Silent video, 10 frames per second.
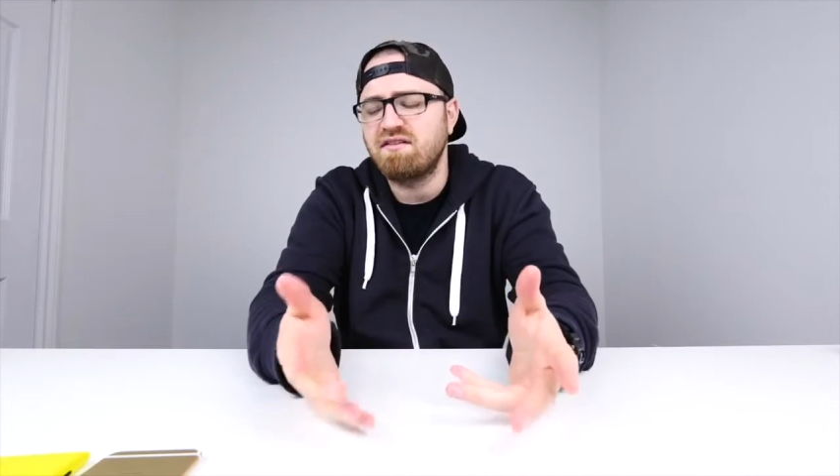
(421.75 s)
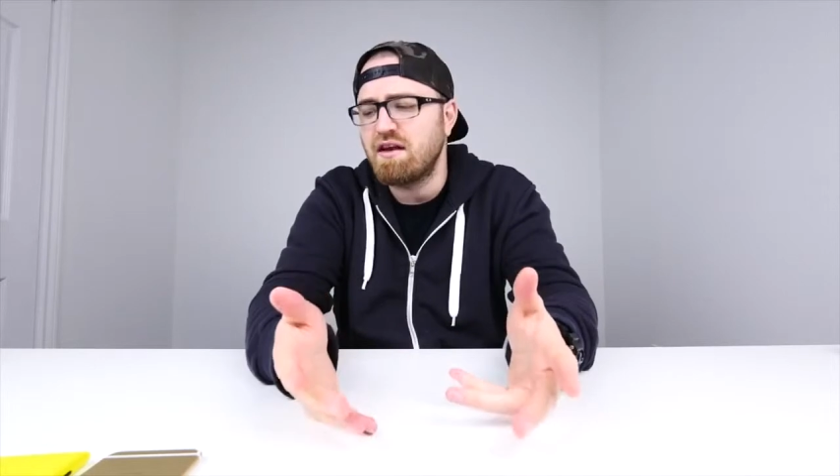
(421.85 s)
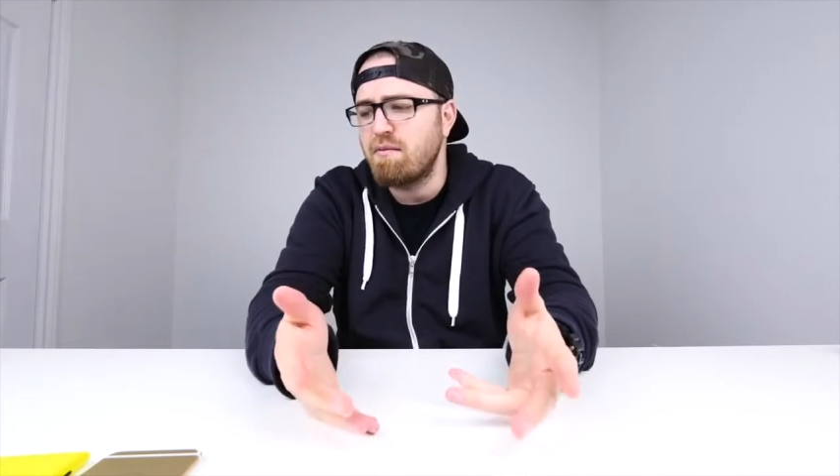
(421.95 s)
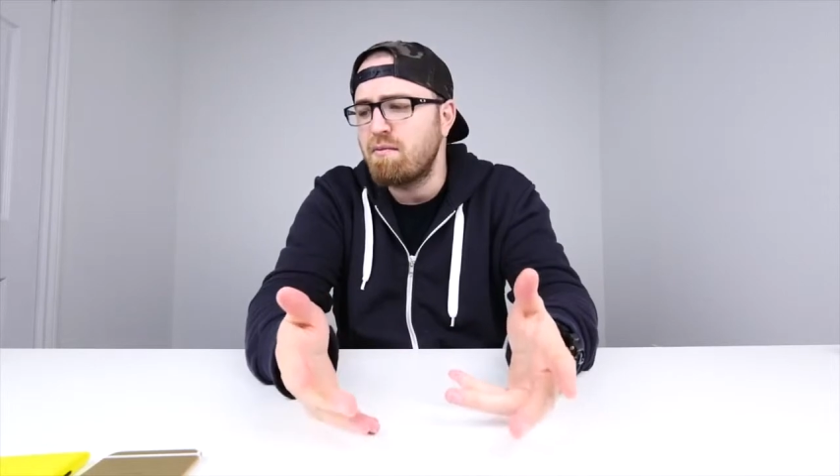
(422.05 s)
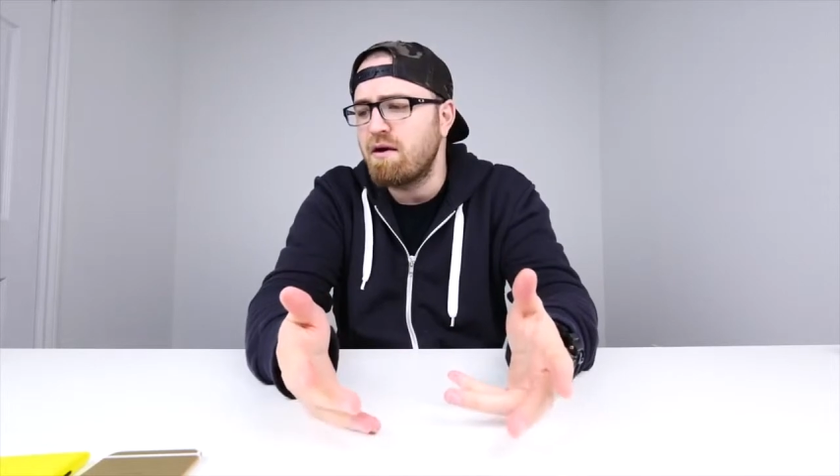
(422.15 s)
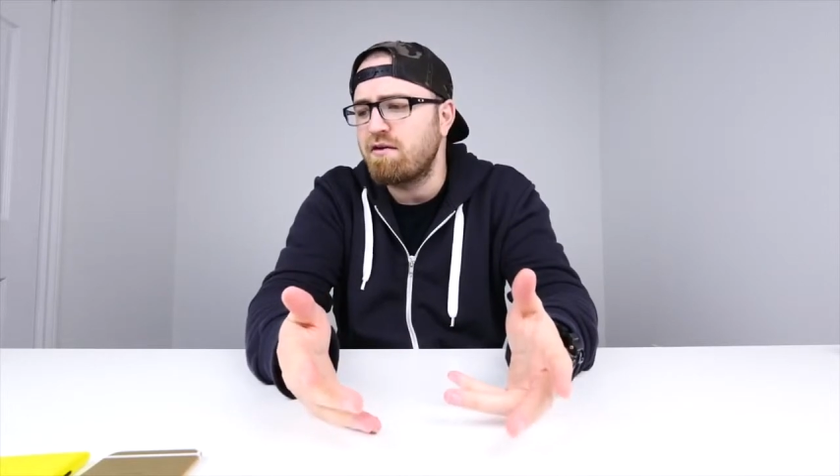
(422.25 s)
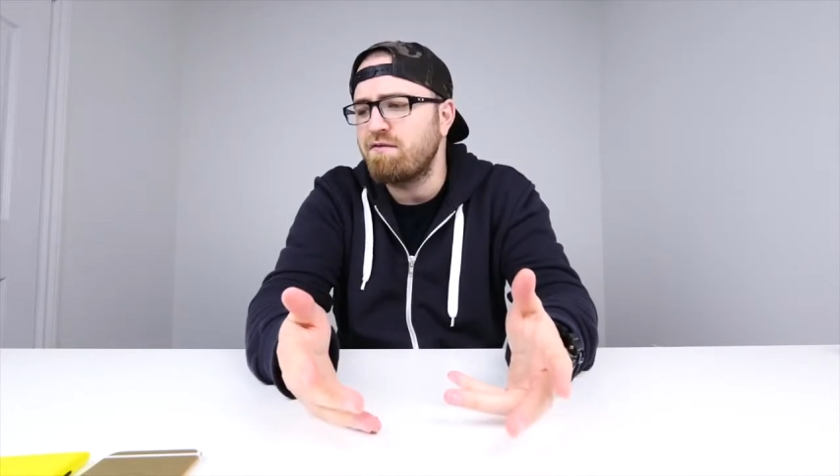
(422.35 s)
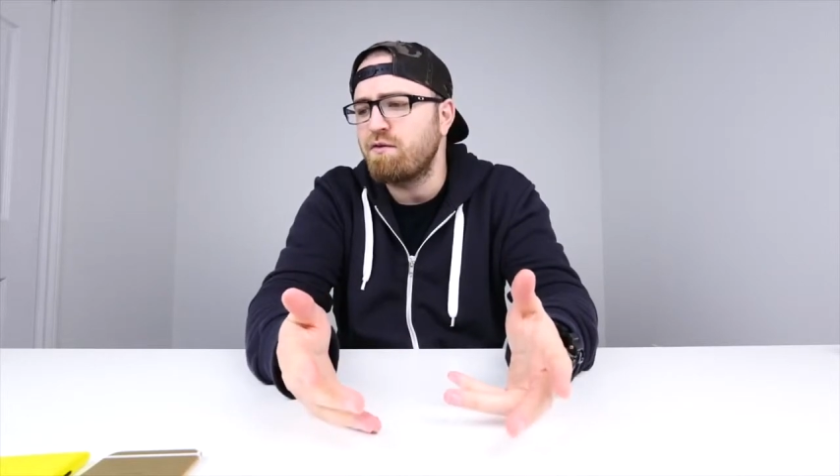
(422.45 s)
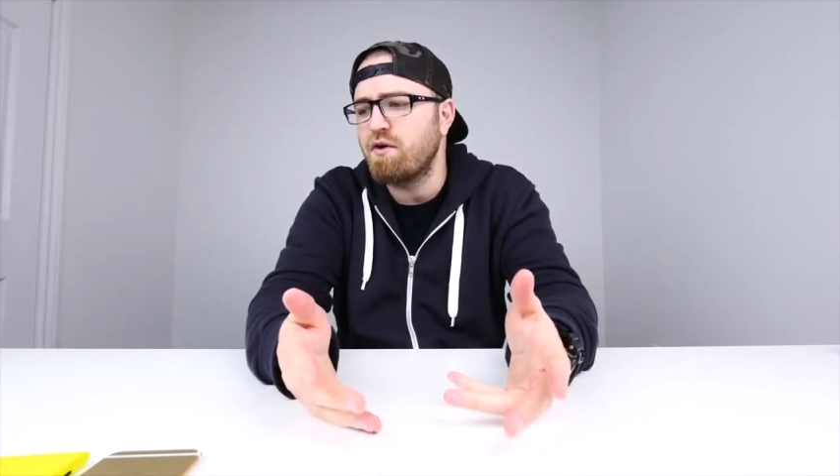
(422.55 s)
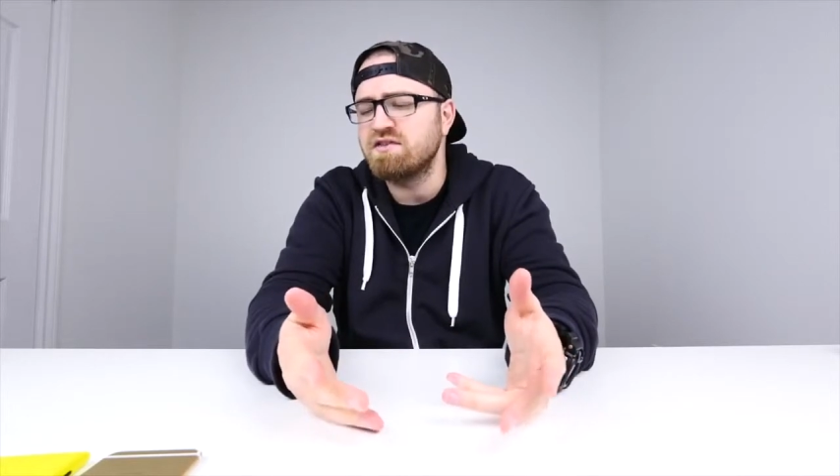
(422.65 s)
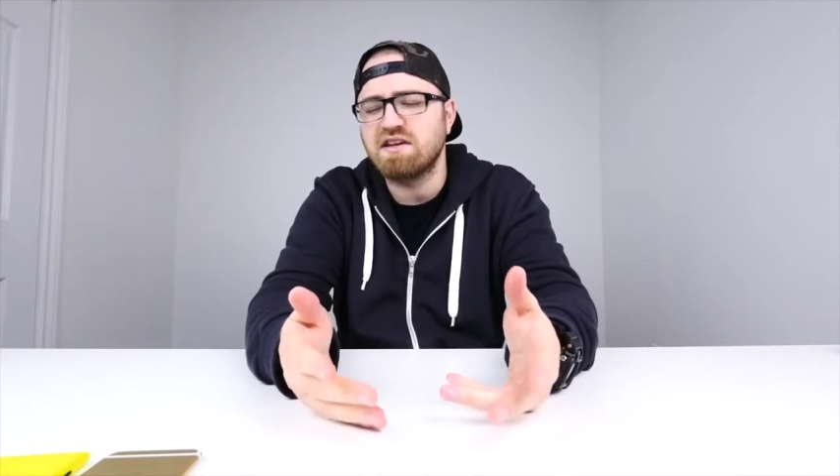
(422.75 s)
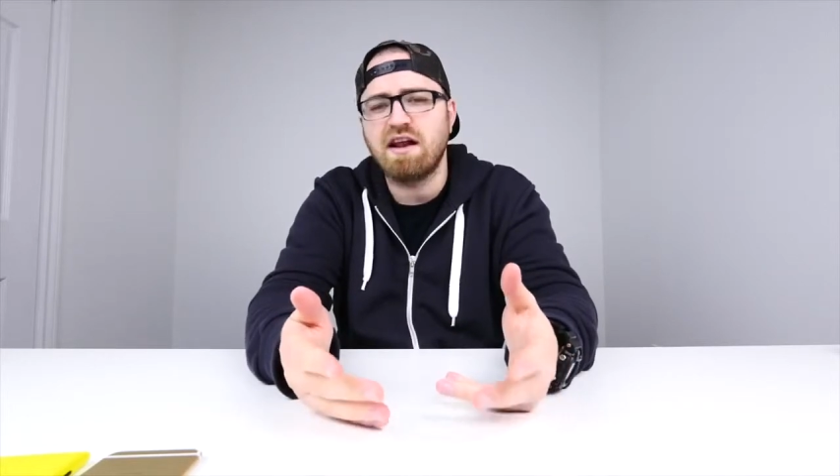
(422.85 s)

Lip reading: same amount of force and